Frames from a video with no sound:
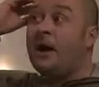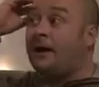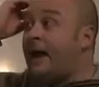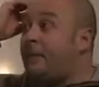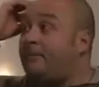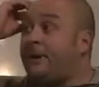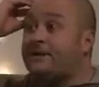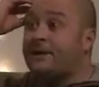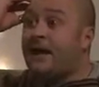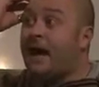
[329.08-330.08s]
again
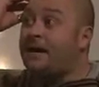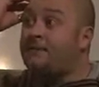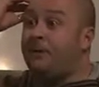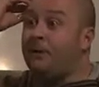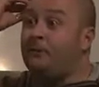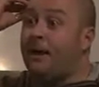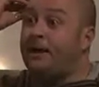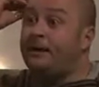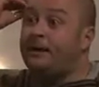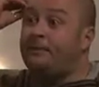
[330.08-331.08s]
Peter Kay, Bill
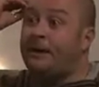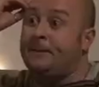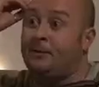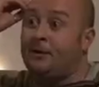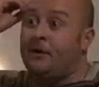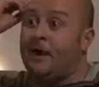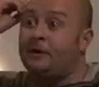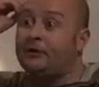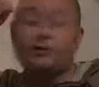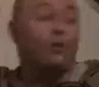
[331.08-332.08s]
Bailey, people like
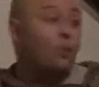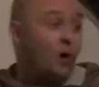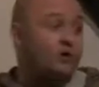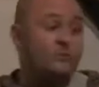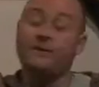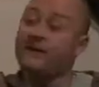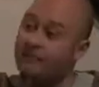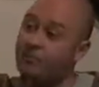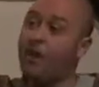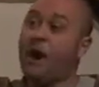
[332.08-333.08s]
that, just sort of watching and
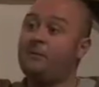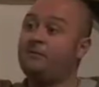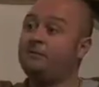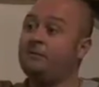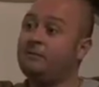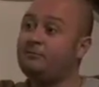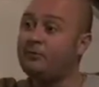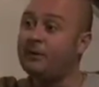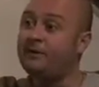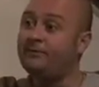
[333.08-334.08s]
thinking, wow,
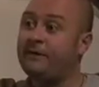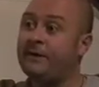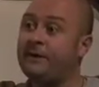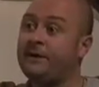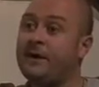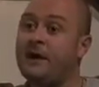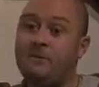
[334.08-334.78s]
brilliant really.